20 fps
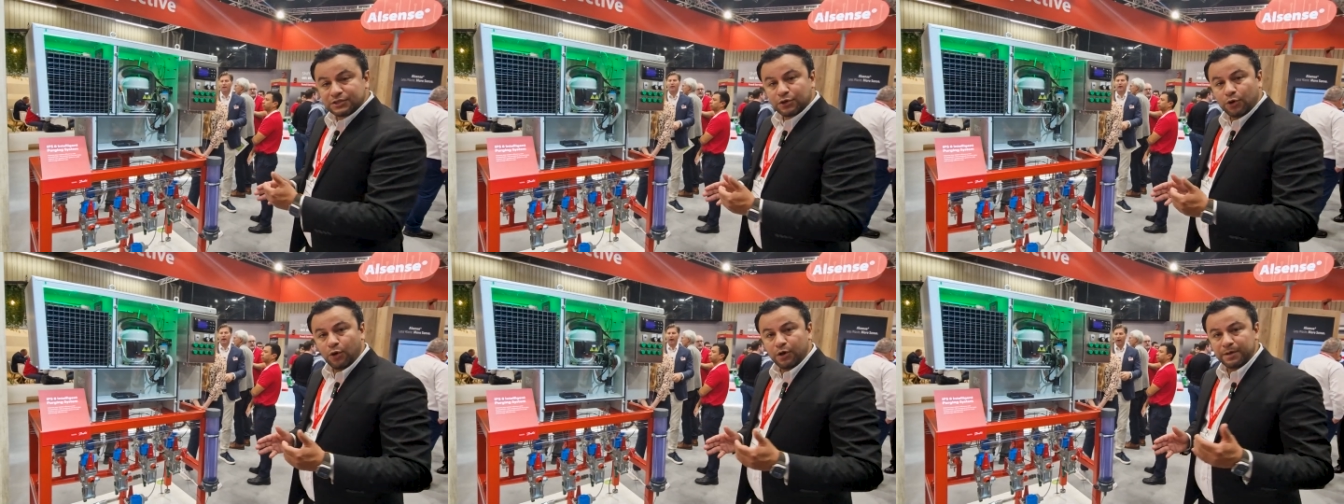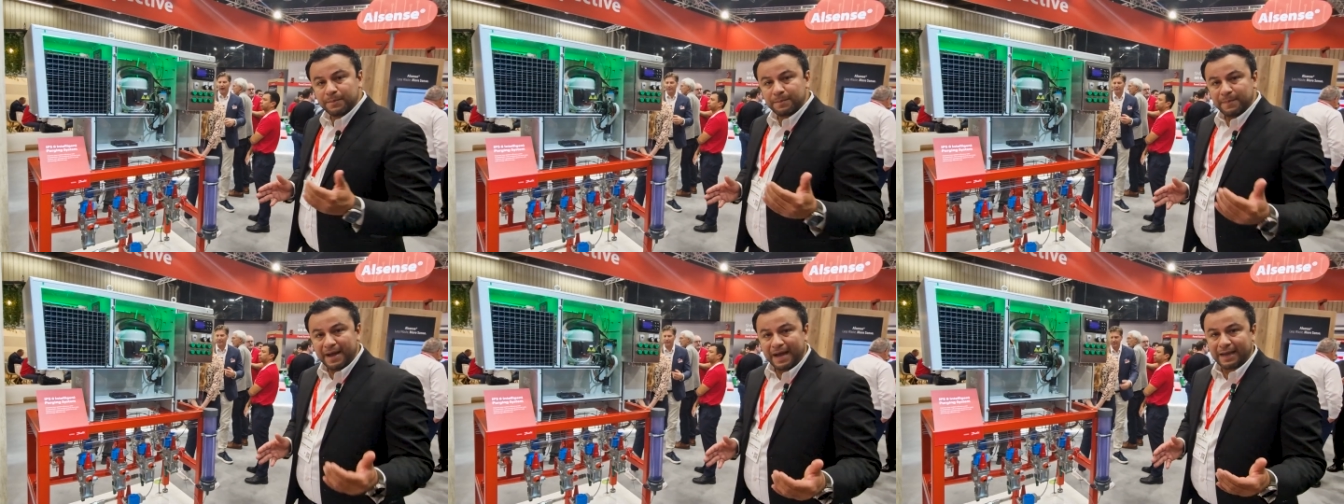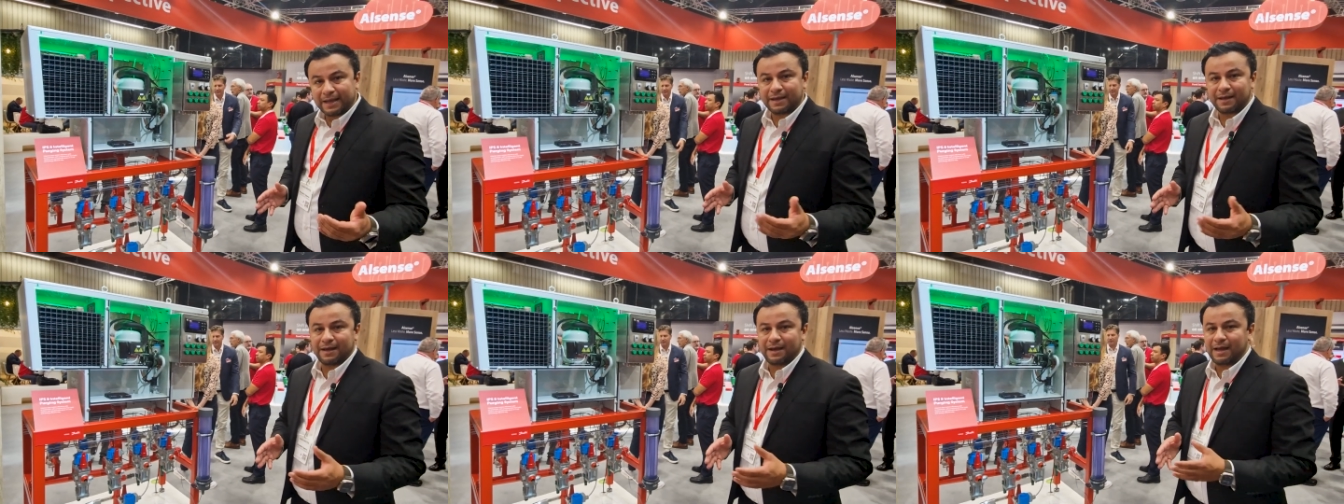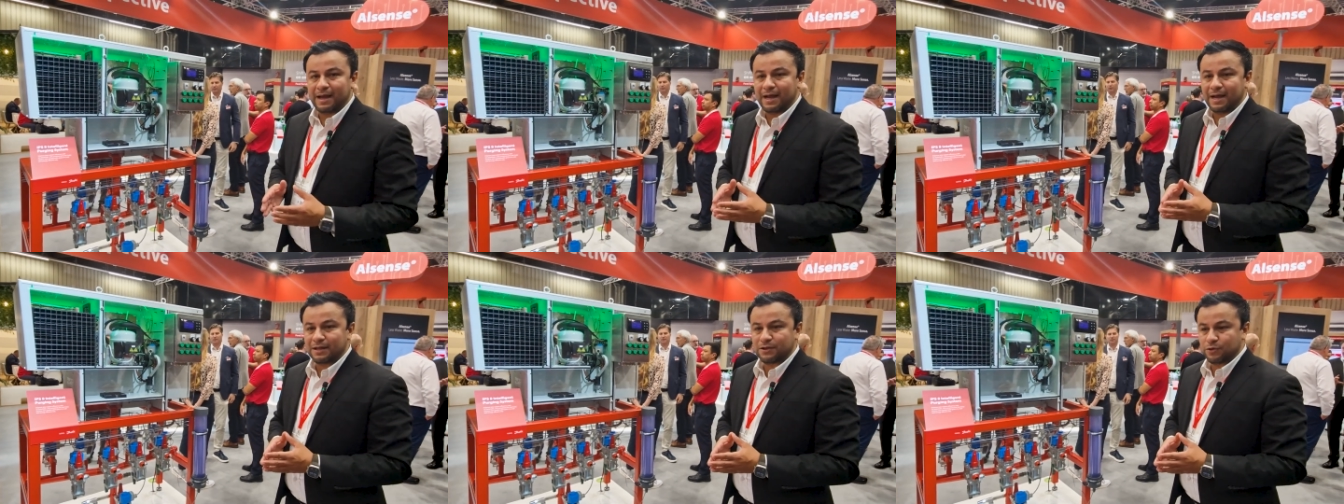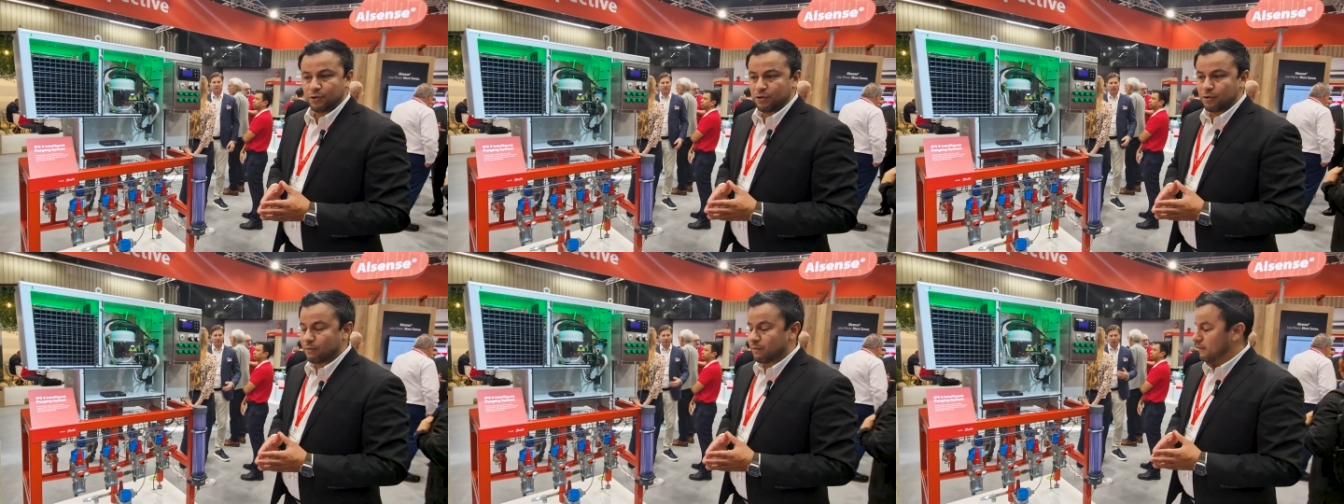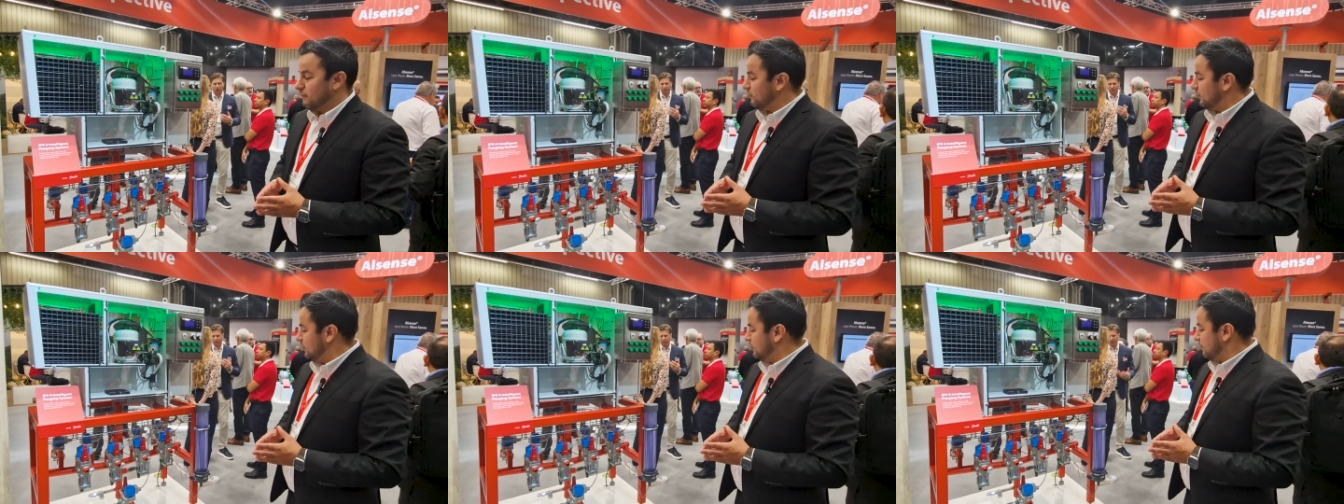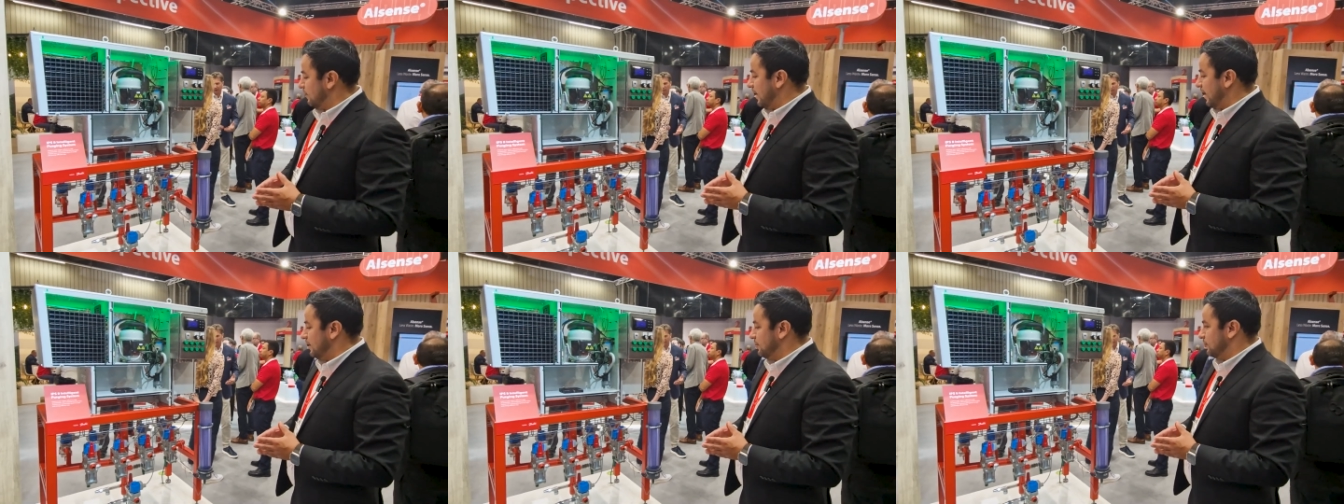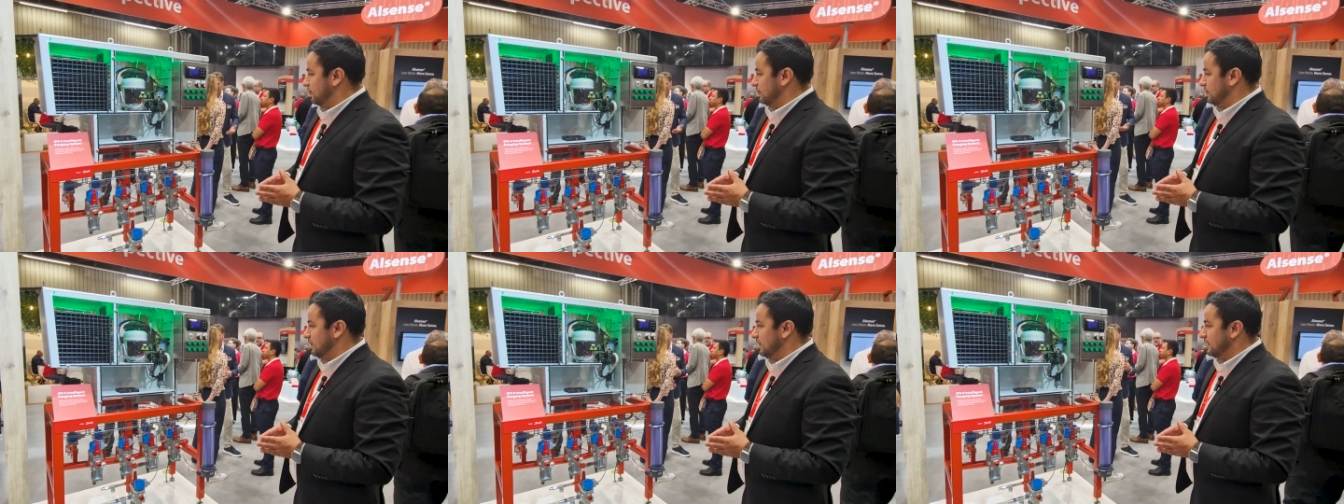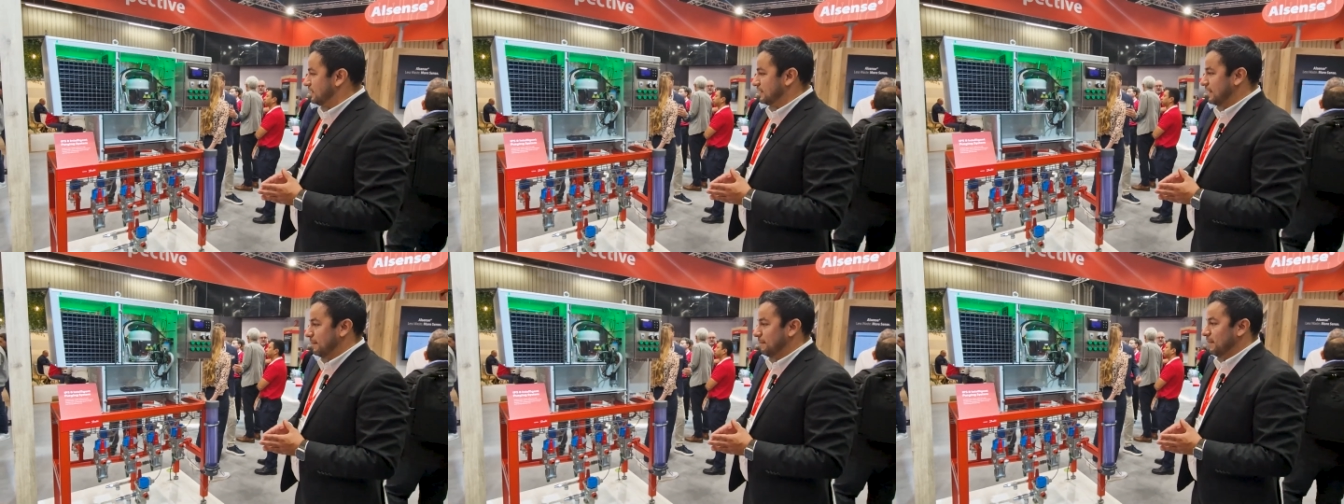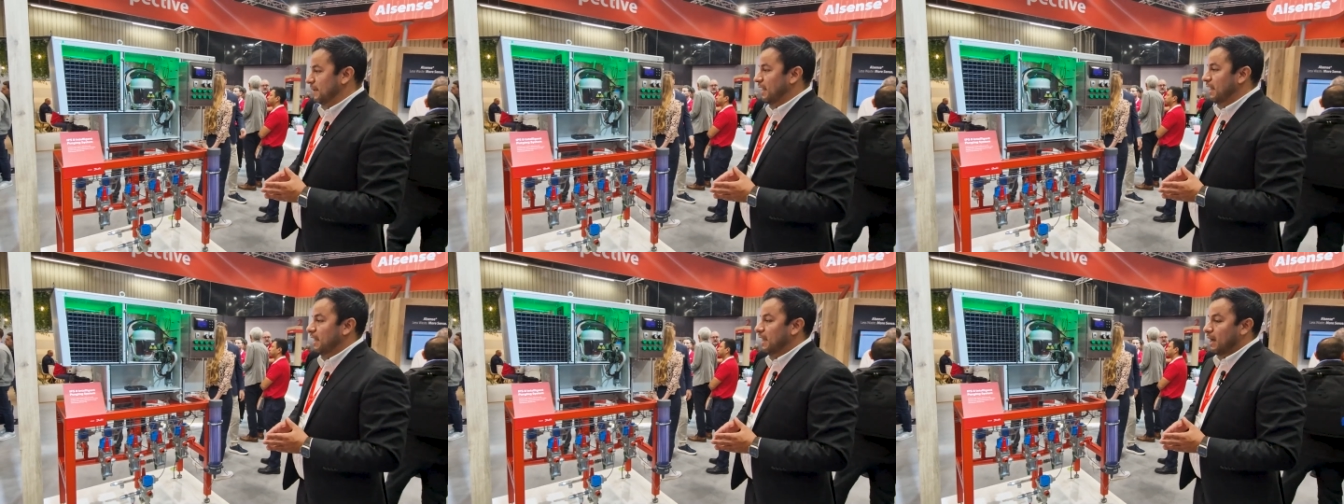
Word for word: is going back to your refrigeration system.